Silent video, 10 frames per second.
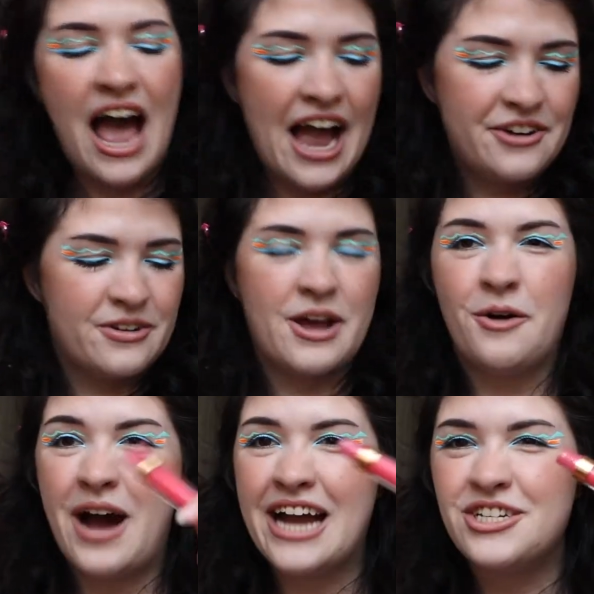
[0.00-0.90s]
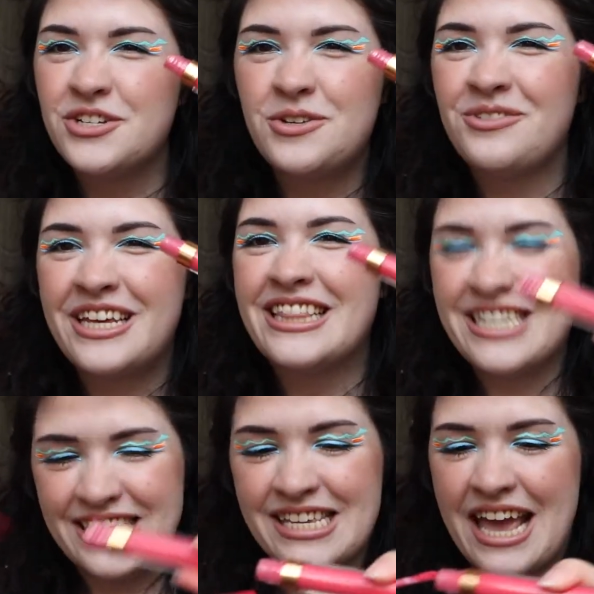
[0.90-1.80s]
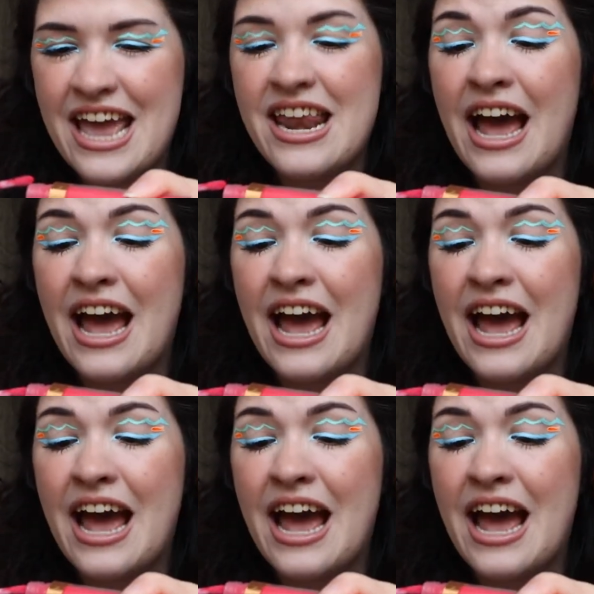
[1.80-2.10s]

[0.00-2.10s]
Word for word: I don't know, I just don't think this is it.